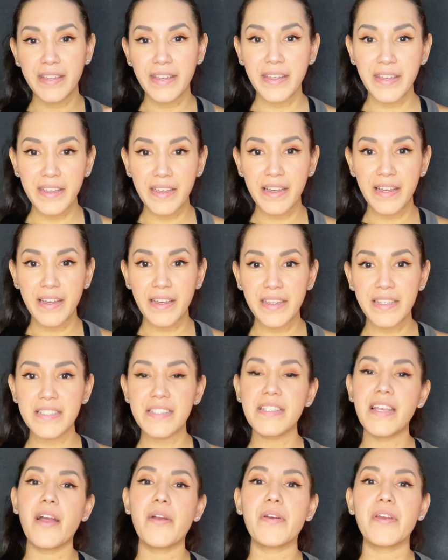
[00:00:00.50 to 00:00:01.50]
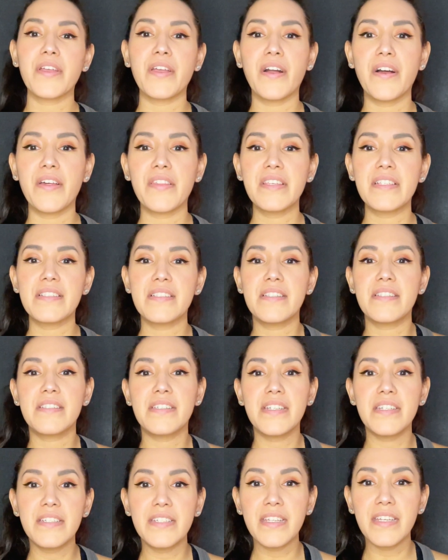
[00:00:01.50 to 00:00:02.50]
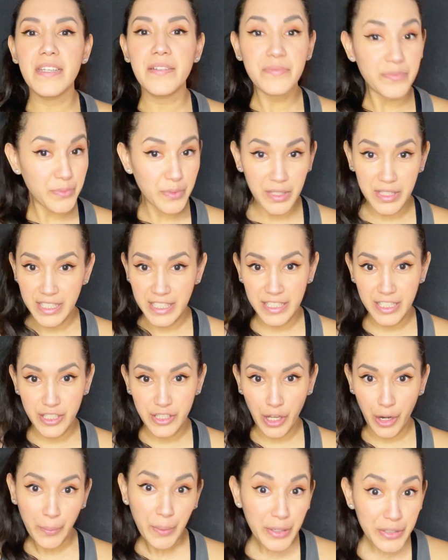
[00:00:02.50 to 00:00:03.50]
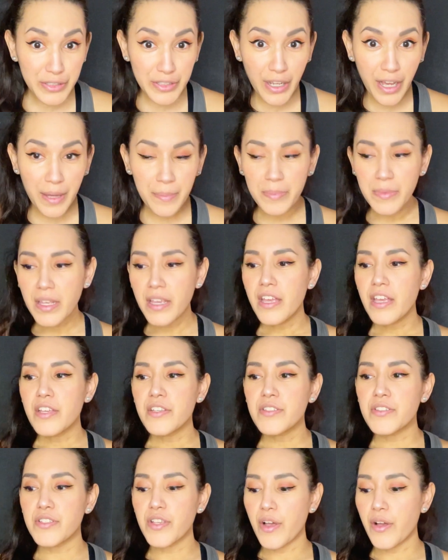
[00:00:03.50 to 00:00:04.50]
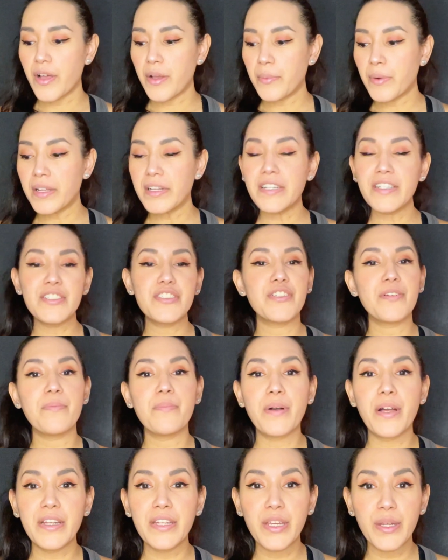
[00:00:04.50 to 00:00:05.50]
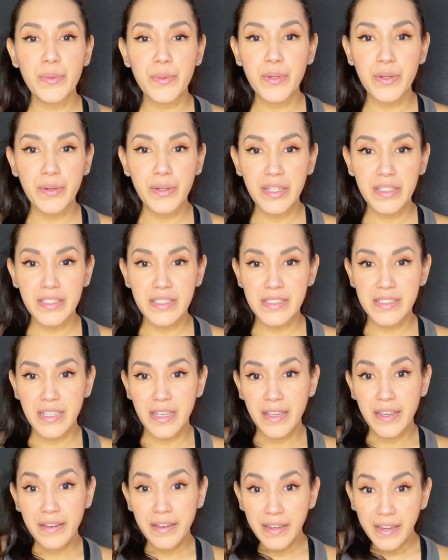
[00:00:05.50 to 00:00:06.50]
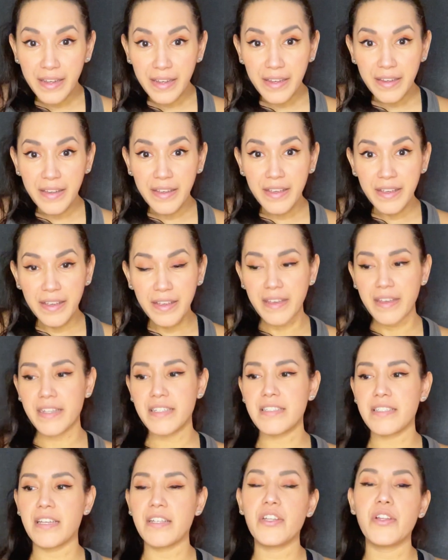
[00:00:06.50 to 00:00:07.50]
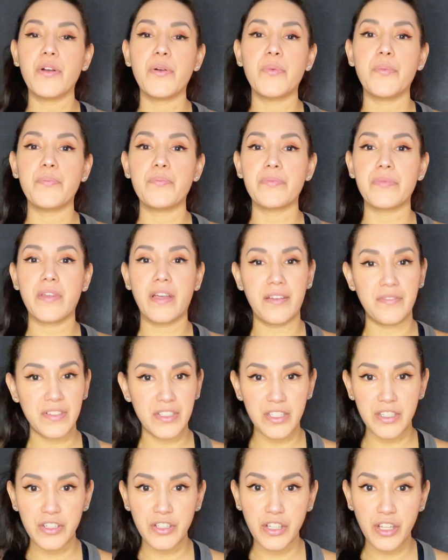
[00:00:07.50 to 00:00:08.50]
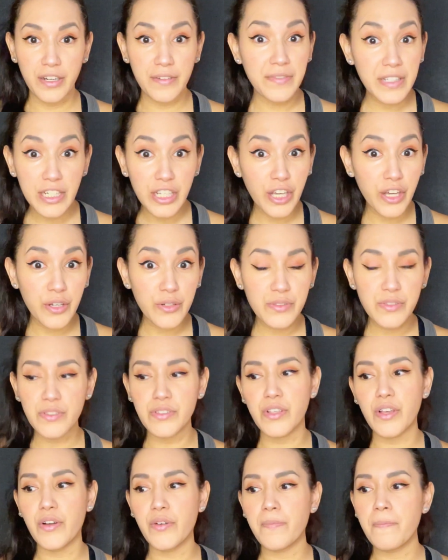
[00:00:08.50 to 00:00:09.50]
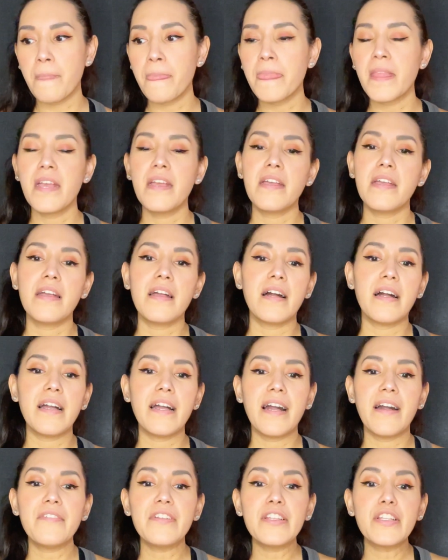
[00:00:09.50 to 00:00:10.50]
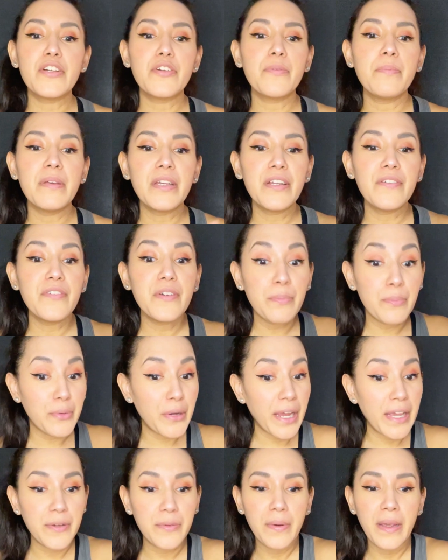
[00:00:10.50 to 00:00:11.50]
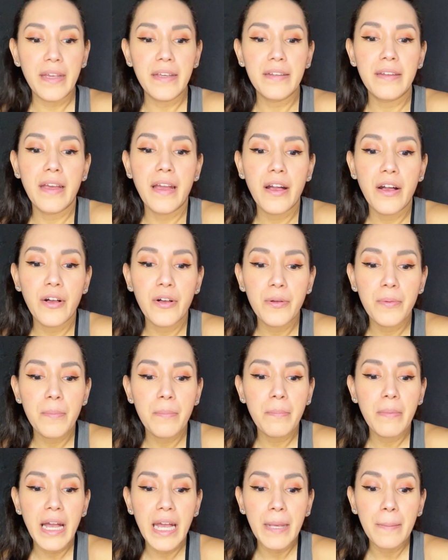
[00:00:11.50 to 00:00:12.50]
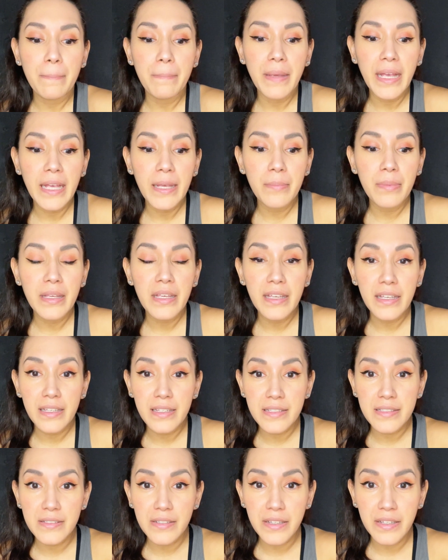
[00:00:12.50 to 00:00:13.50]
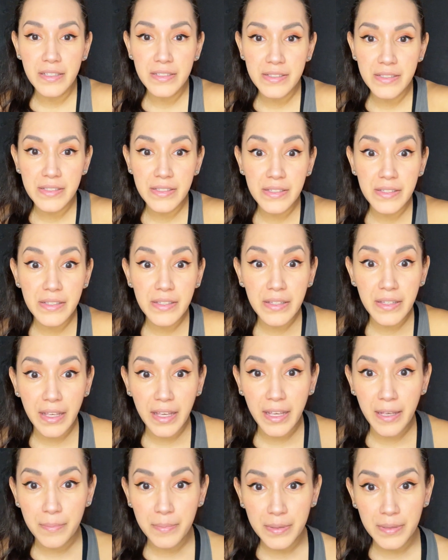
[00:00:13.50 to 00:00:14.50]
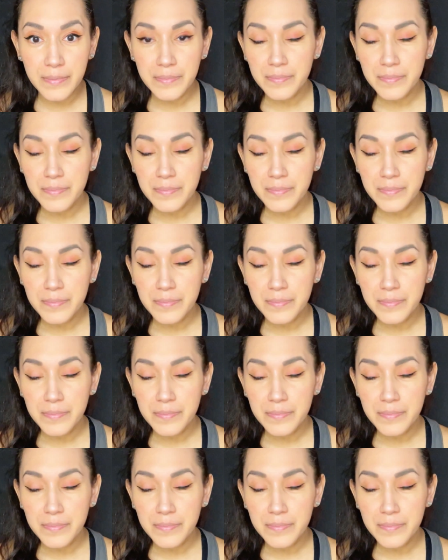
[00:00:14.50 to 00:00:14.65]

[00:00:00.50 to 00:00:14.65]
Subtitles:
Hey guys, how are y'all? This is Dee with Dee's Art Workshop. So I wanted to jump on here real quick to say hi, and I know I haven't done a lot of videos, so I have a little bit of a break right now. My baby is asleep.